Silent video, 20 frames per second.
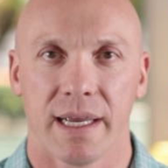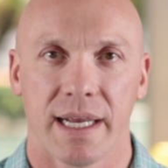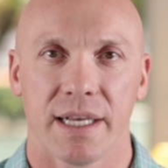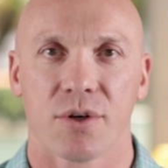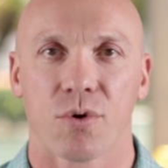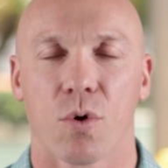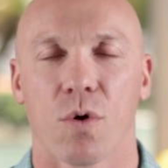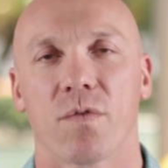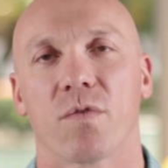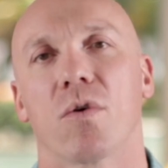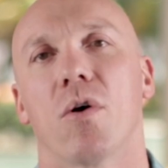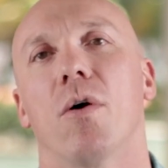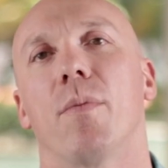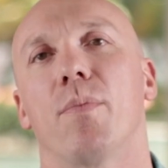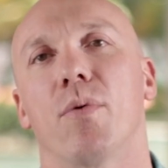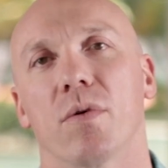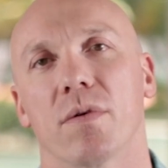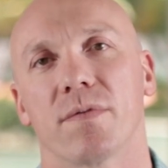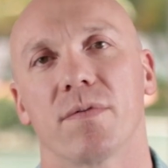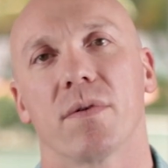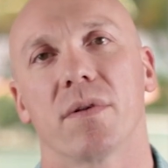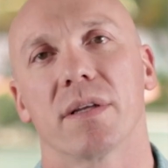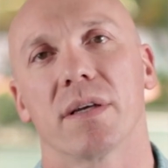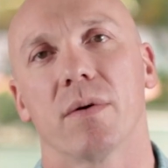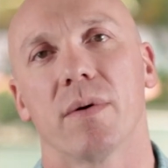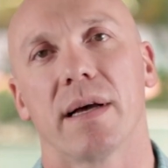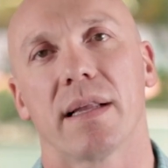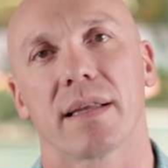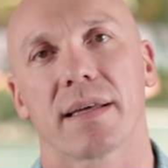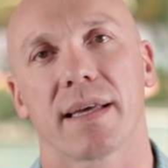in your overall
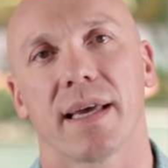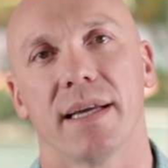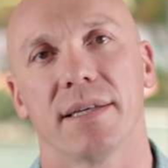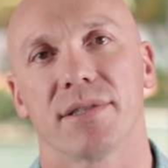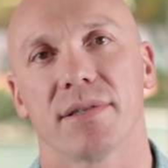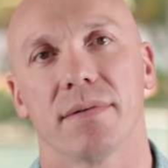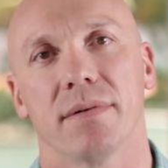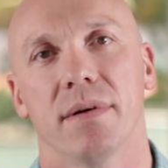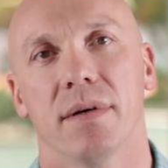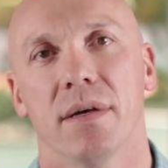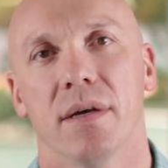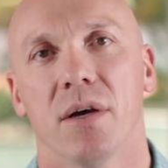portfolio allocation,